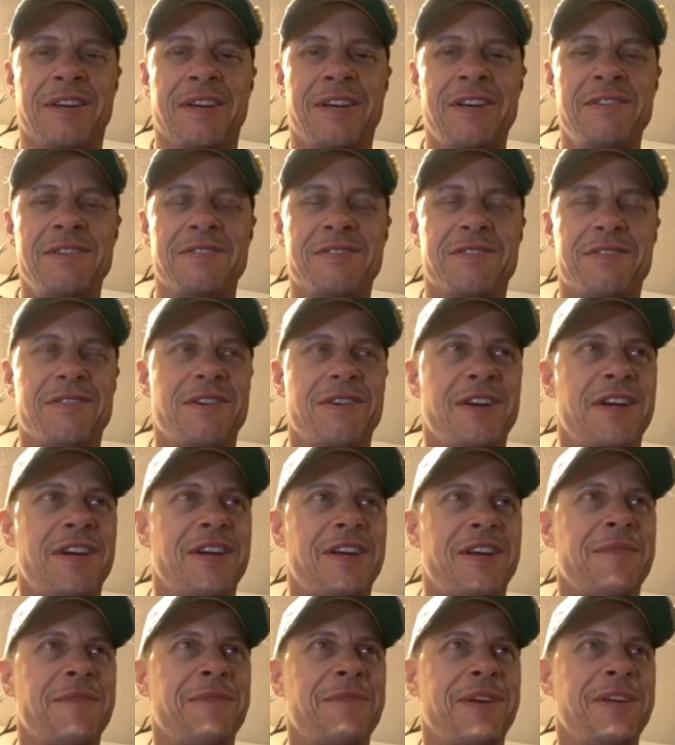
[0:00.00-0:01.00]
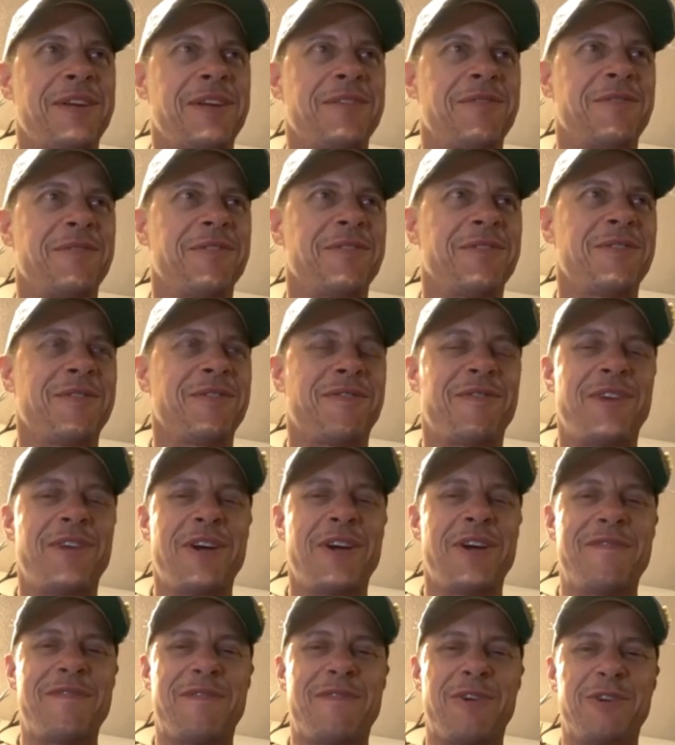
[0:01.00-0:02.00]
He's great. I mean, the
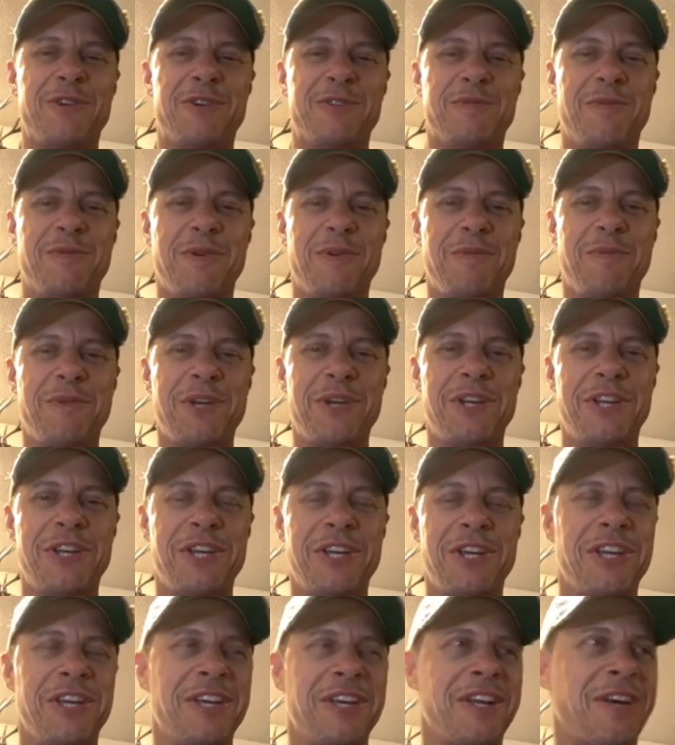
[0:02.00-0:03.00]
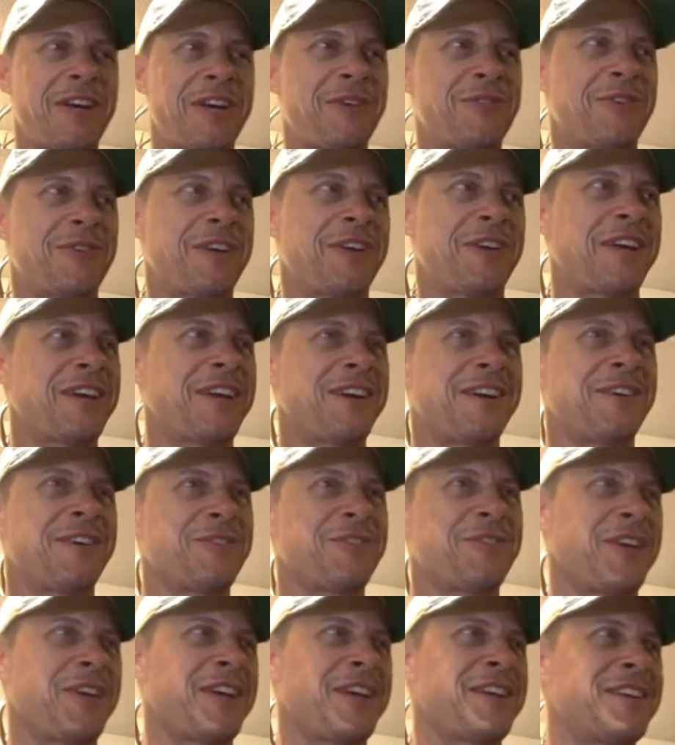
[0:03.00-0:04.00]
very first one we did, I was like,
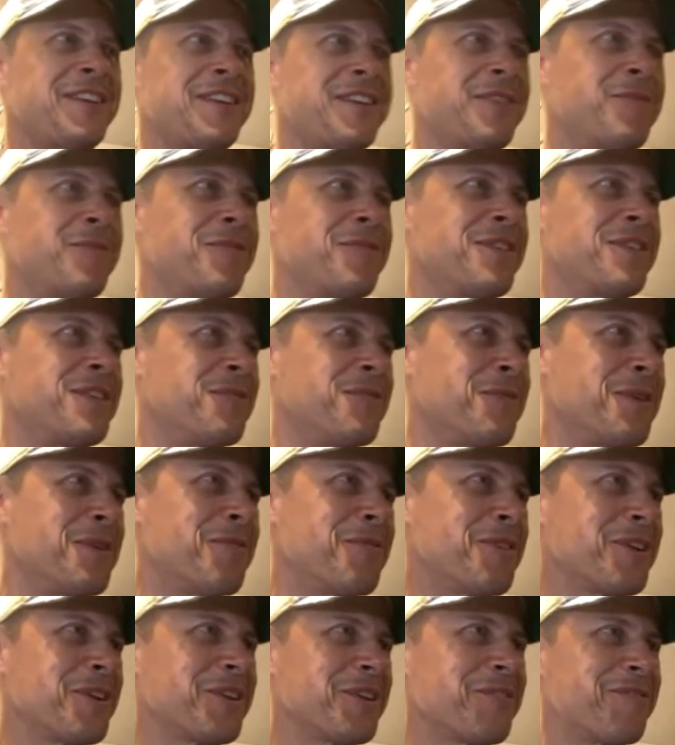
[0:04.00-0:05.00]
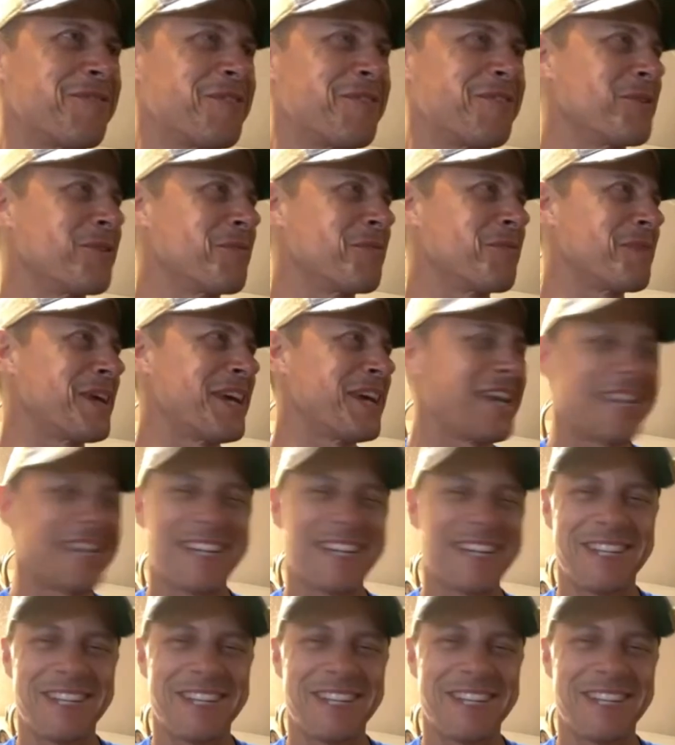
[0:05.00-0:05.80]
did we really film that?